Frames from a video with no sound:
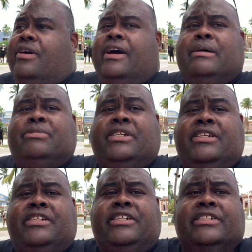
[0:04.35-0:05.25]
I'm
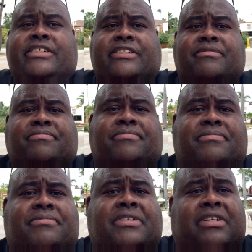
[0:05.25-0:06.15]
sitting here
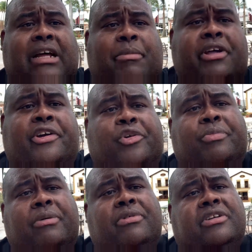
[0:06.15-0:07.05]
in the Dominican
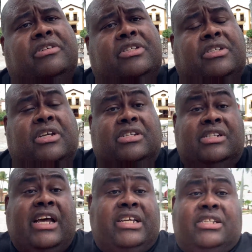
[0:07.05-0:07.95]
Republic. It's, it's
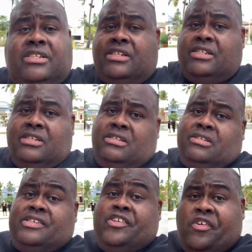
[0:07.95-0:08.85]
nice. It's
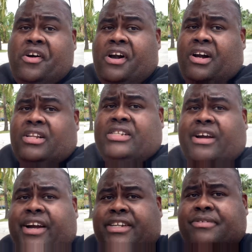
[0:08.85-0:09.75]
it's all
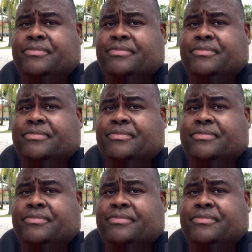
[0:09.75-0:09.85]
right.